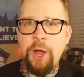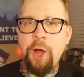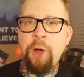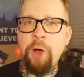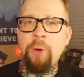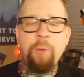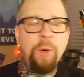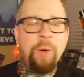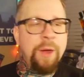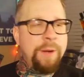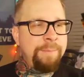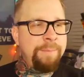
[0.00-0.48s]

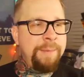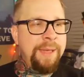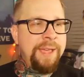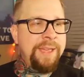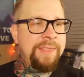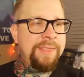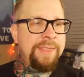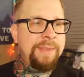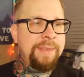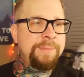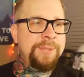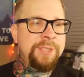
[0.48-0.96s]
are what
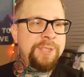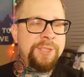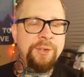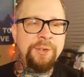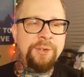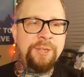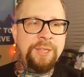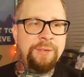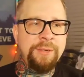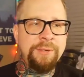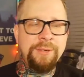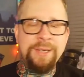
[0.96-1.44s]
make them
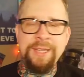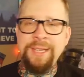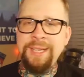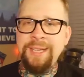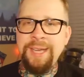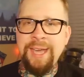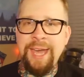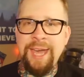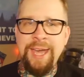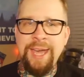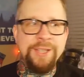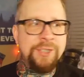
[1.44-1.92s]
so
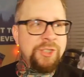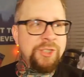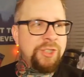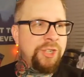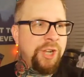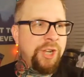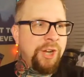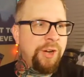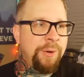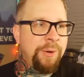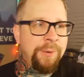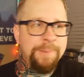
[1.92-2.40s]
unique, and
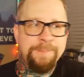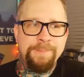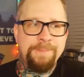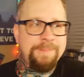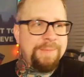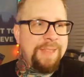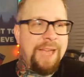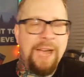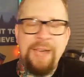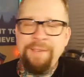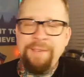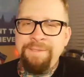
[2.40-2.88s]
so
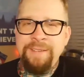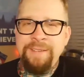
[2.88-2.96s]
I